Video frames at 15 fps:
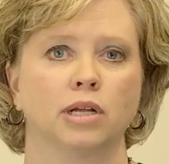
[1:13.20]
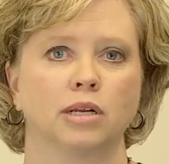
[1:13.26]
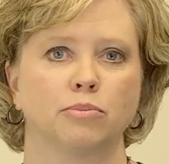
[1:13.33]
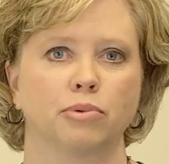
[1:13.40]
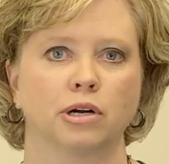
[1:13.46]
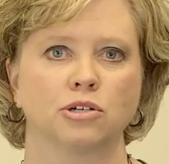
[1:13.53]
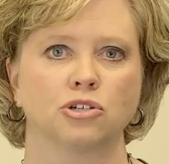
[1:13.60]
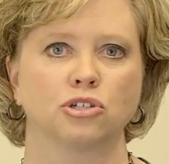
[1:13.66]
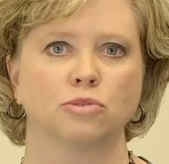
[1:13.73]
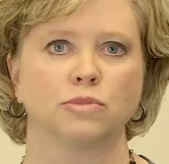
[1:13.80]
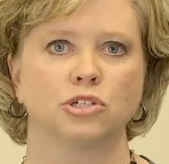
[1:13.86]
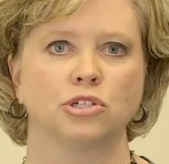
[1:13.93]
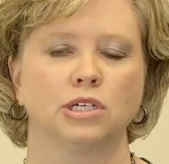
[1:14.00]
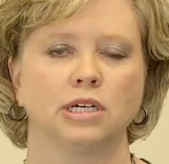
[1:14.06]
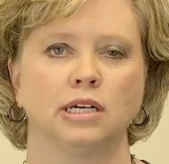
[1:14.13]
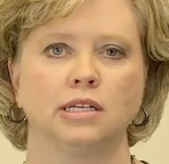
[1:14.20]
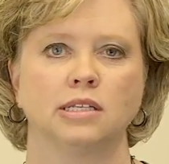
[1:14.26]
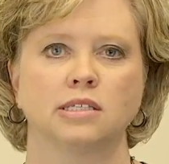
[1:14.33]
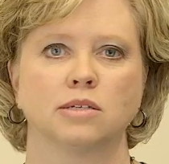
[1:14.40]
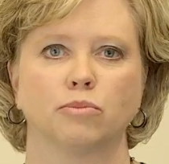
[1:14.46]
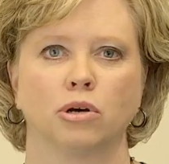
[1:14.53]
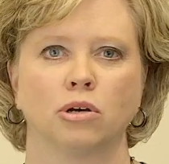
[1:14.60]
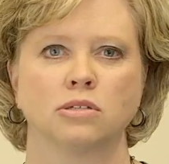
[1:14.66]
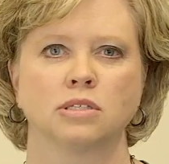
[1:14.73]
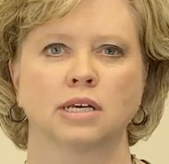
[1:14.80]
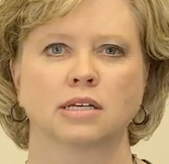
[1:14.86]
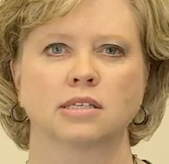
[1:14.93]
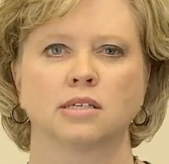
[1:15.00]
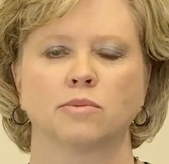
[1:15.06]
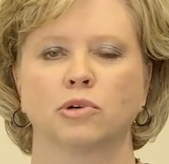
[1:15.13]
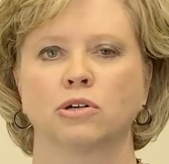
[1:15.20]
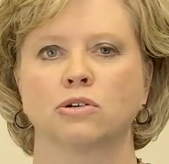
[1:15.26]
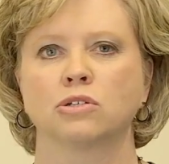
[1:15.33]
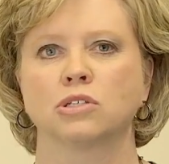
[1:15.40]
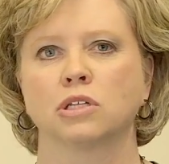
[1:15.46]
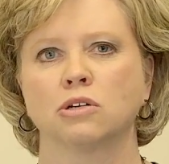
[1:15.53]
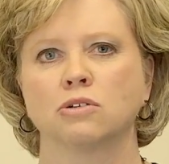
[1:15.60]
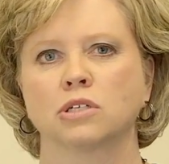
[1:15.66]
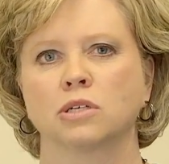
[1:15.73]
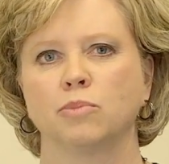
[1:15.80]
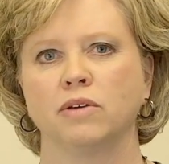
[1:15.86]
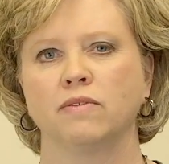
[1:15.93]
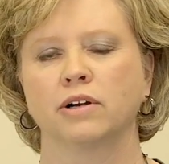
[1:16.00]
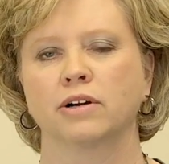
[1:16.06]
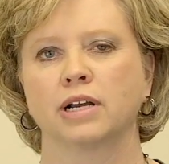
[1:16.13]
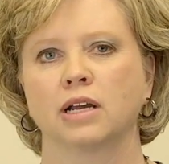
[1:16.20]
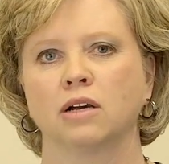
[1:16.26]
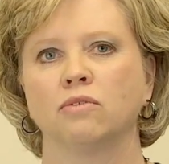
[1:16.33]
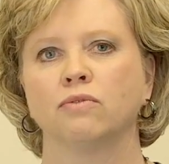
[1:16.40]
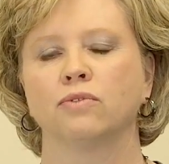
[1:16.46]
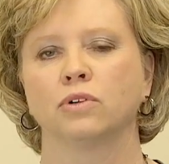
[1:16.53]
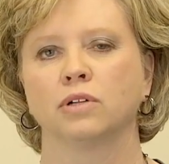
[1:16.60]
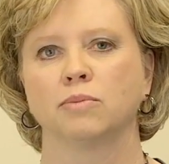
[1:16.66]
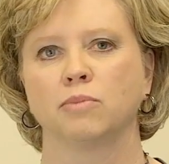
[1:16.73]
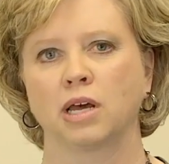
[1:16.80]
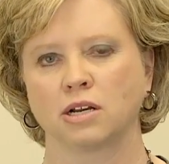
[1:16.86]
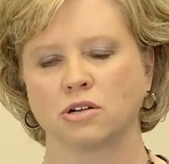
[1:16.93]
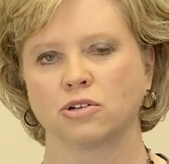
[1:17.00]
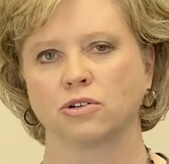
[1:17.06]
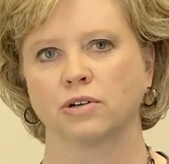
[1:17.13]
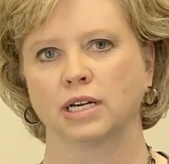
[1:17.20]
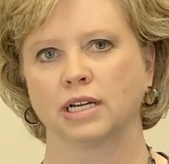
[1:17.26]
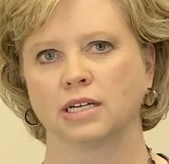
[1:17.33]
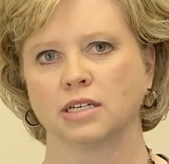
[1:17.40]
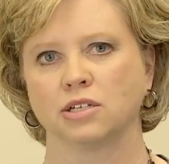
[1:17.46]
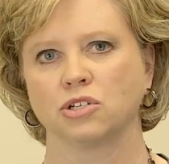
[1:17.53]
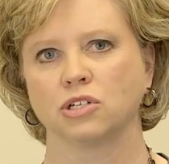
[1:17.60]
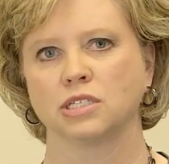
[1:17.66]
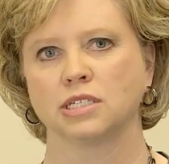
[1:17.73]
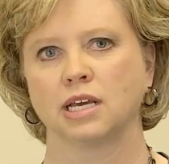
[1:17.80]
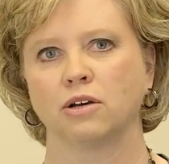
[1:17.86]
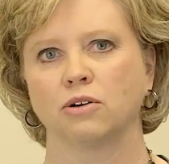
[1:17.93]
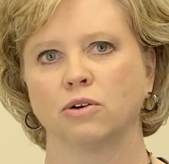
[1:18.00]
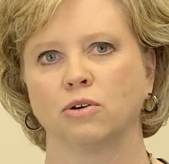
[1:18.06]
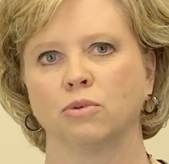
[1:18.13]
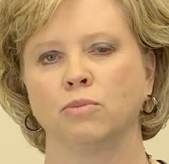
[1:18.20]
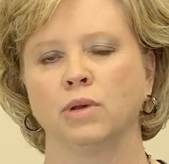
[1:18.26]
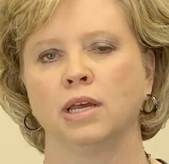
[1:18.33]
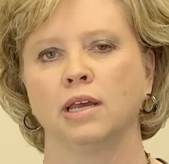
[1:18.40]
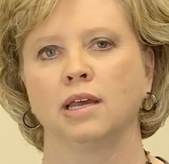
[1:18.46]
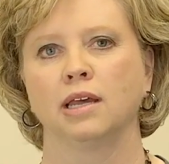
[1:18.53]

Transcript: blood pressure machines and pulse oximeters, and those can be very helpful in monitoring conditions at home.